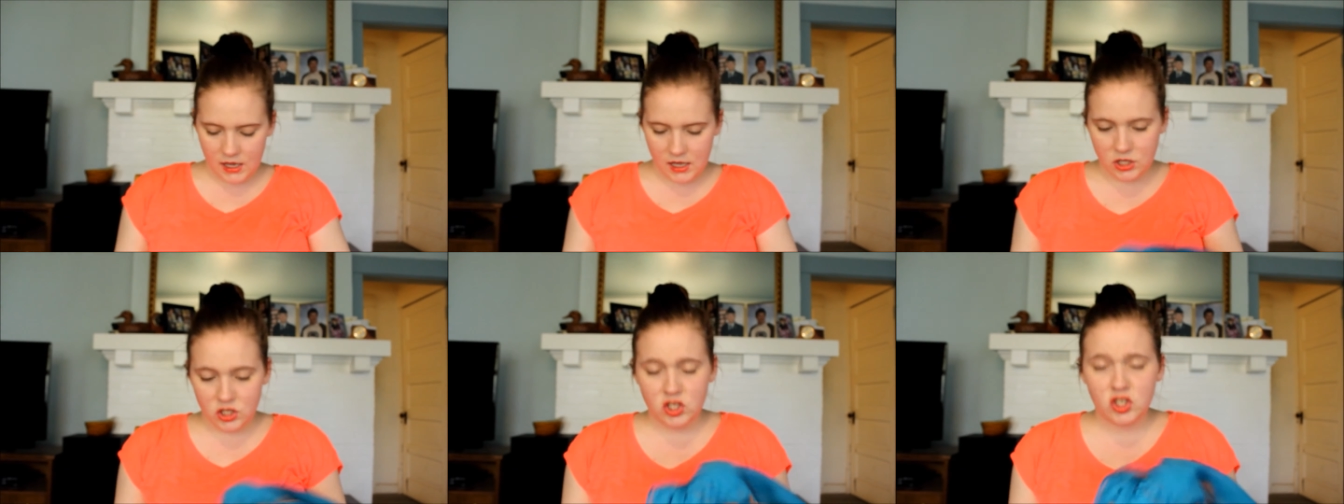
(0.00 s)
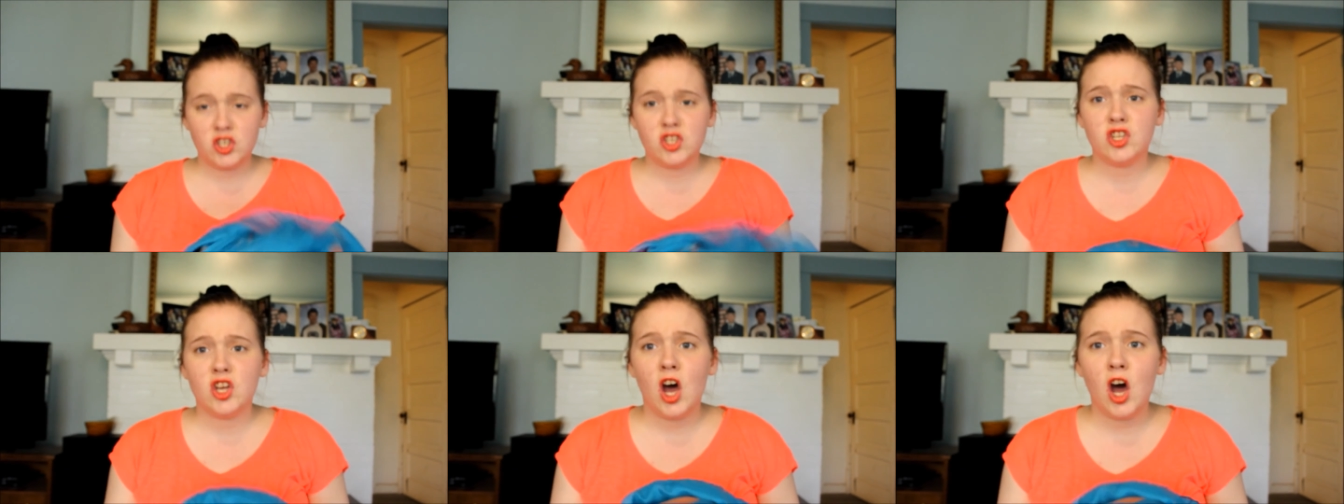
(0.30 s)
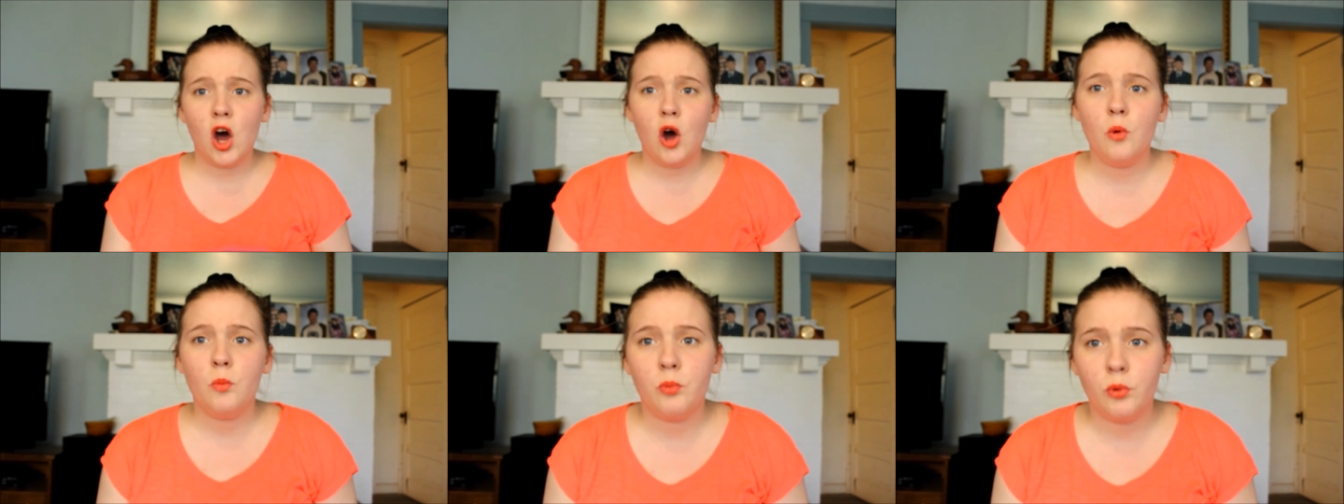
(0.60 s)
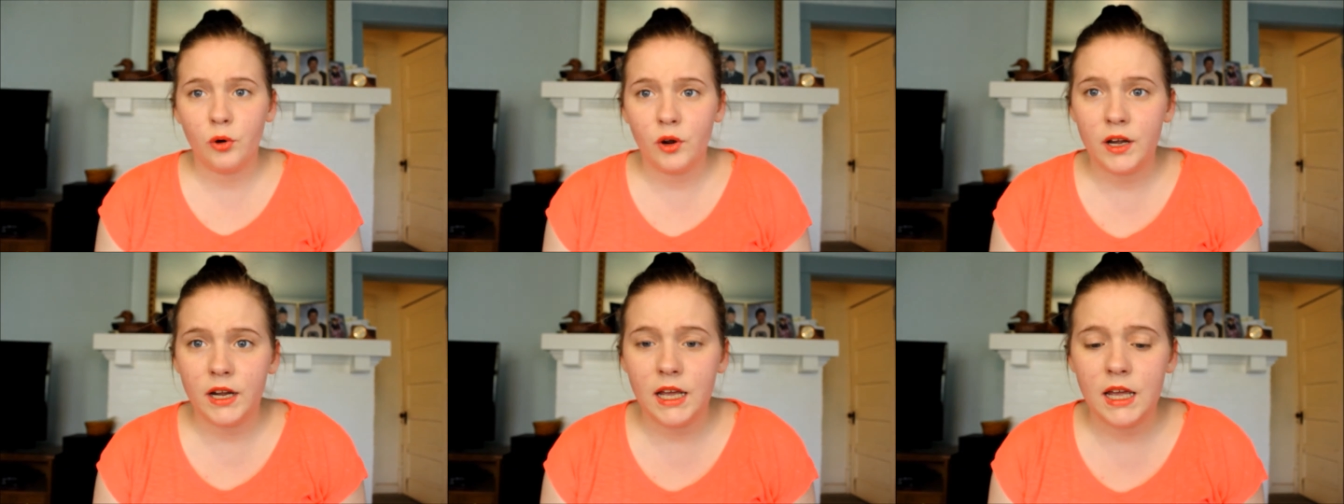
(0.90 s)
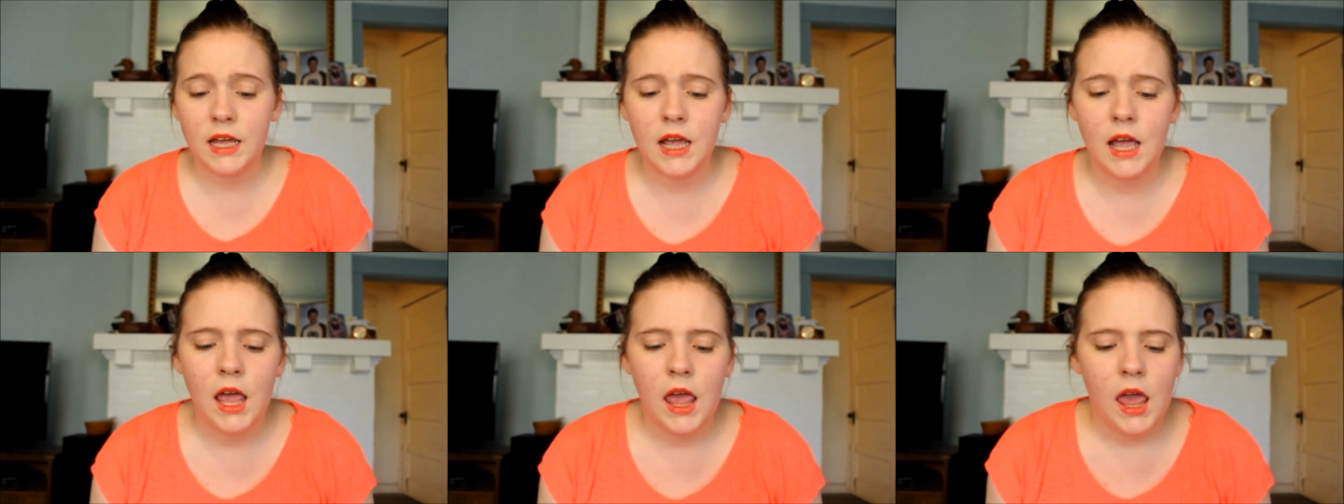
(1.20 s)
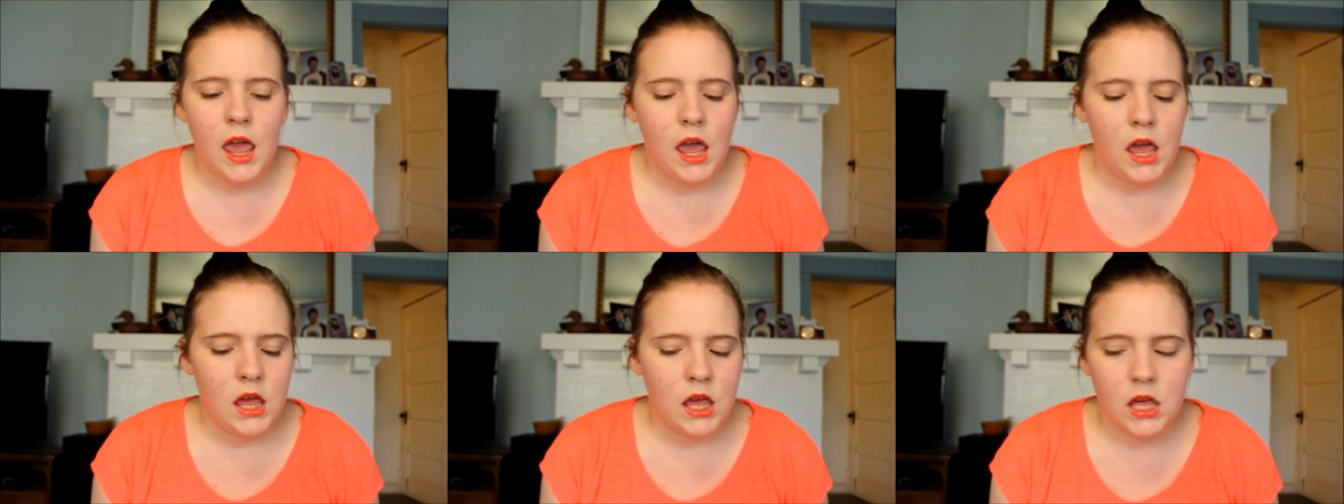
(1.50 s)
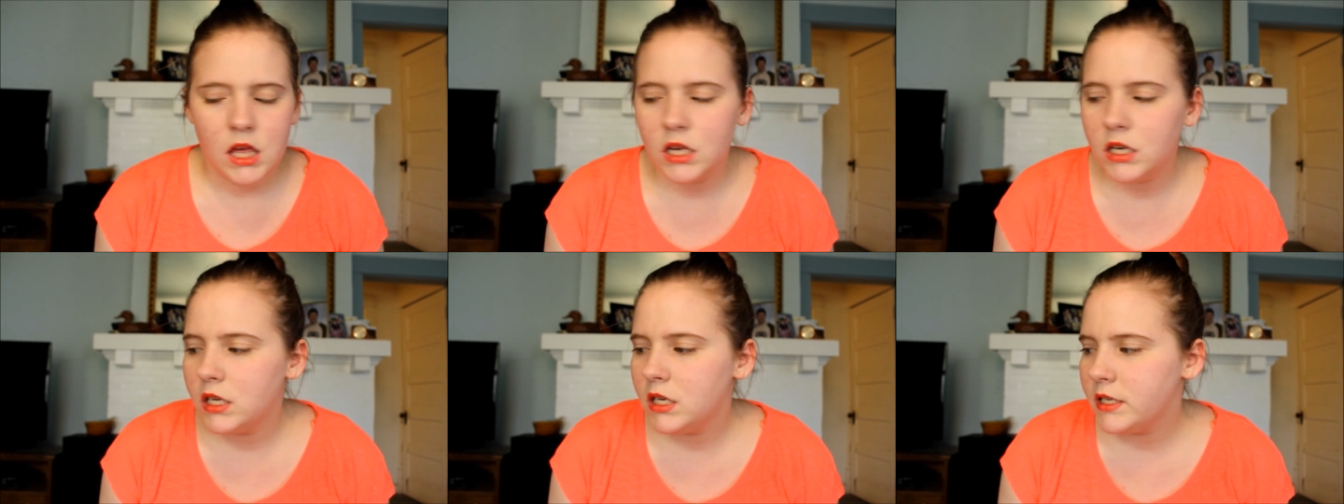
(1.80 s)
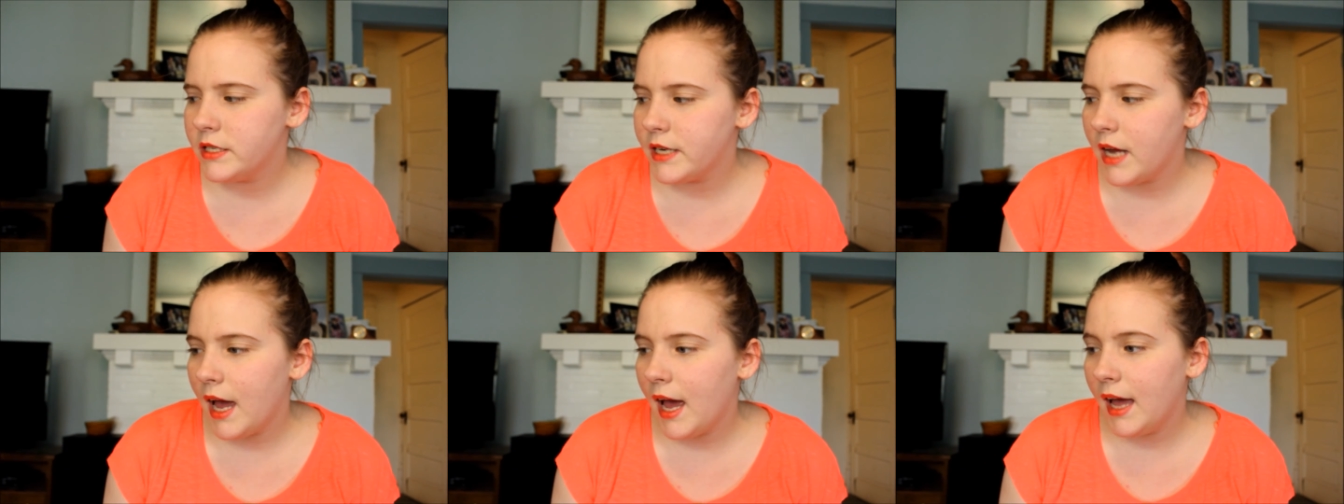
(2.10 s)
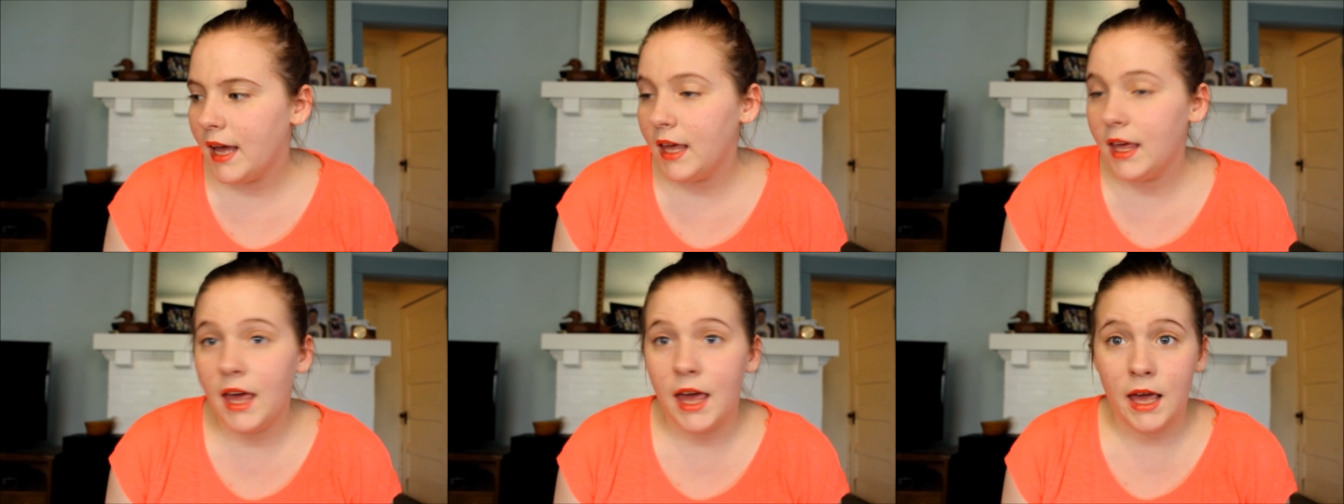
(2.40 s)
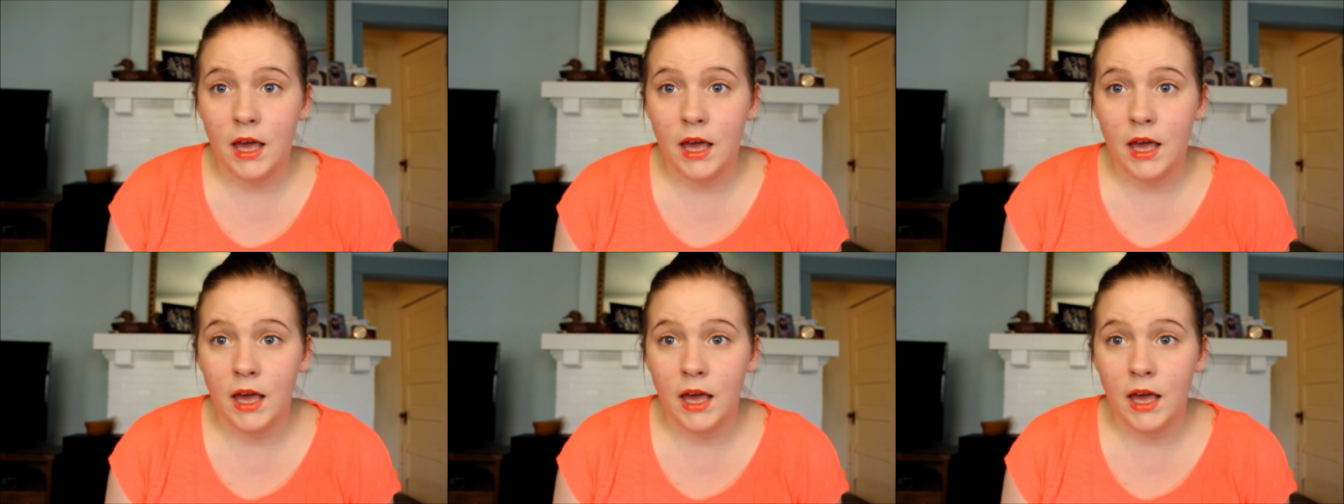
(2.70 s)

It's so pretty and I